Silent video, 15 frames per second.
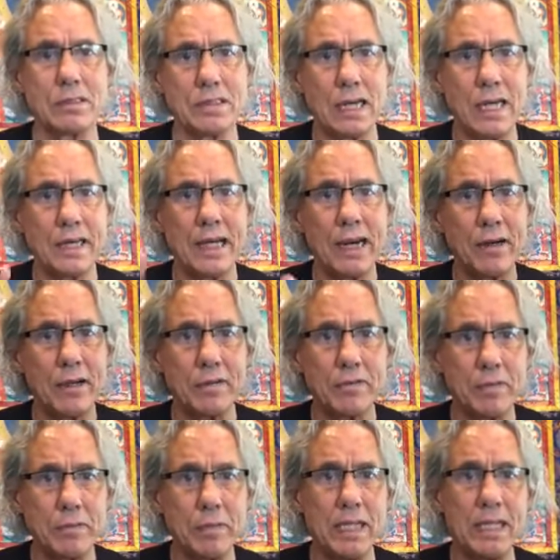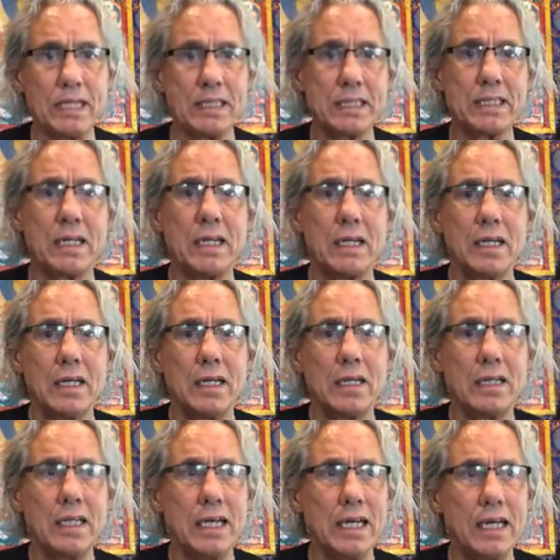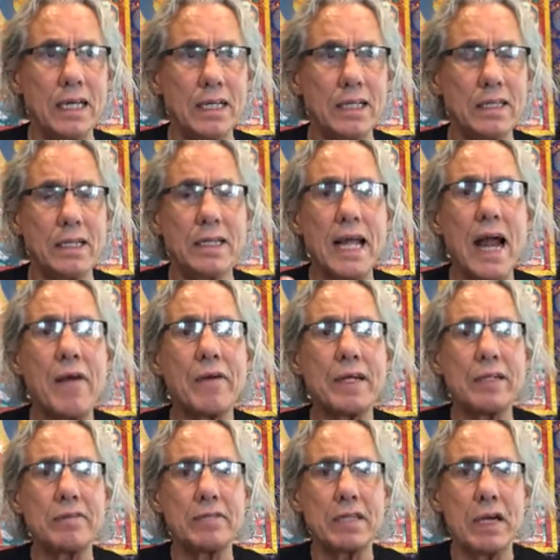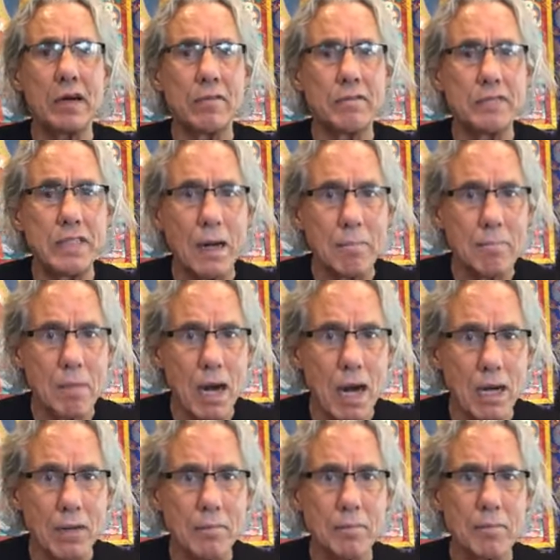That narrative for me is the narratives of Dhamma.